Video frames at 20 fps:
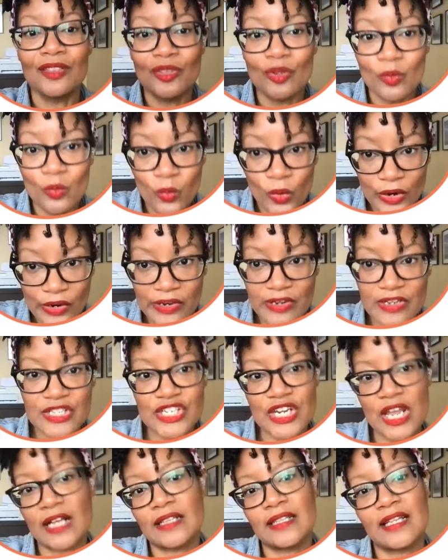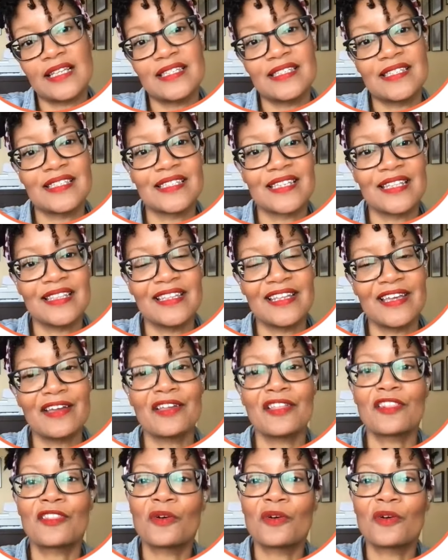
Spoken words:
the word checklist is in there,